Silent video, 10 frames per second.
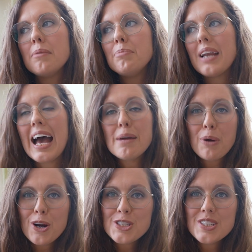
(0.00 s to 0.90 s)
But I
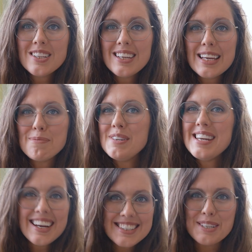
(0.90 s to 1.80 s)
personally am
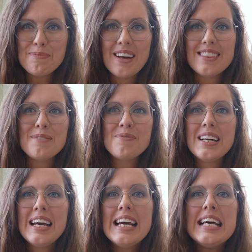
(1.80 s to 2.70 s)
nuts about them,
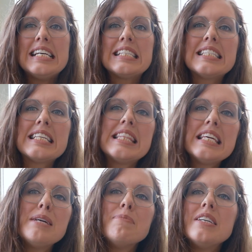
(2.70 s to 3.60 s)
since the
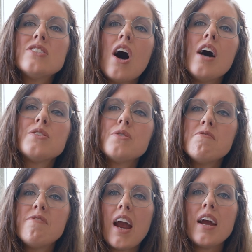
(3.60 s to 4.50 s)
theme is also
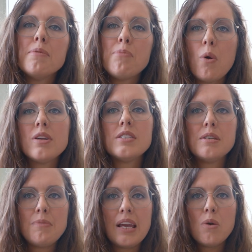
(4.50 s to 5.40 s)
very important
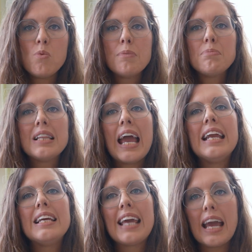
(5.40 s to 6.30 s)
to me when
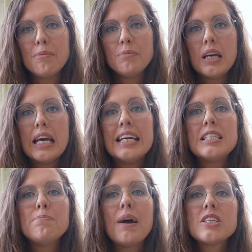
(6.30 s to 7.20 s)
playing a game,
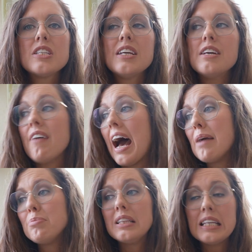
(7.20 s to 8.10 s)
especially if
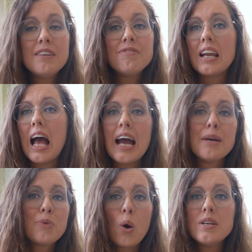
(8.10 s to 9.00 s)
I believe that I
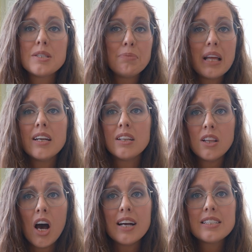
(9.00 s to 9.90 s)
am going to play it a
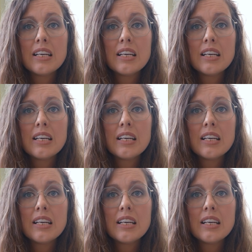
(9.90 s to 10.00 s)
lot.